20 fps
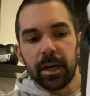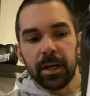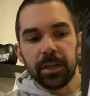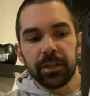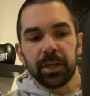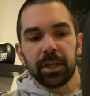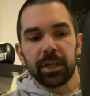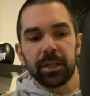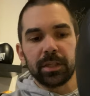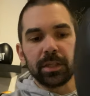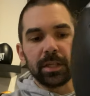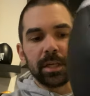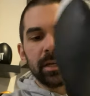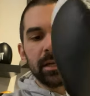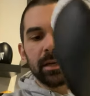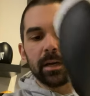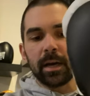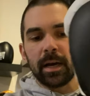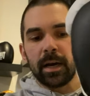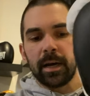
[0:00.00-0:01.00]
as you can
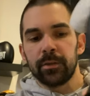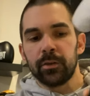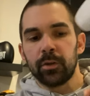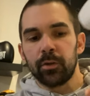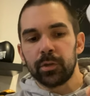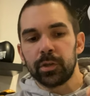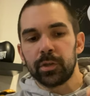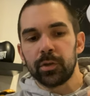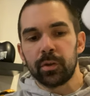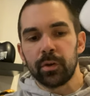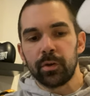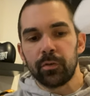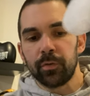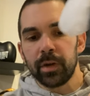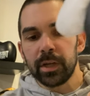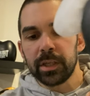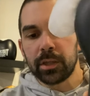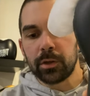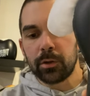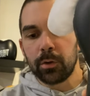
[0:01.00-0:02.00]
see, and also the
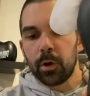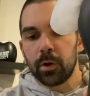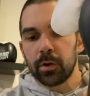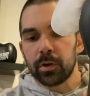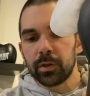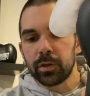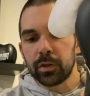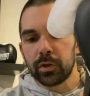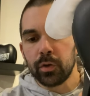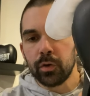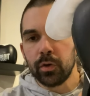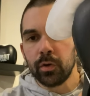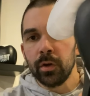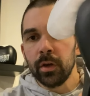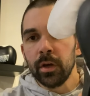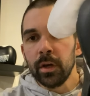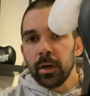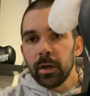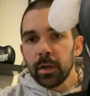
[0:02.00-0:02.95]
wrist lock too.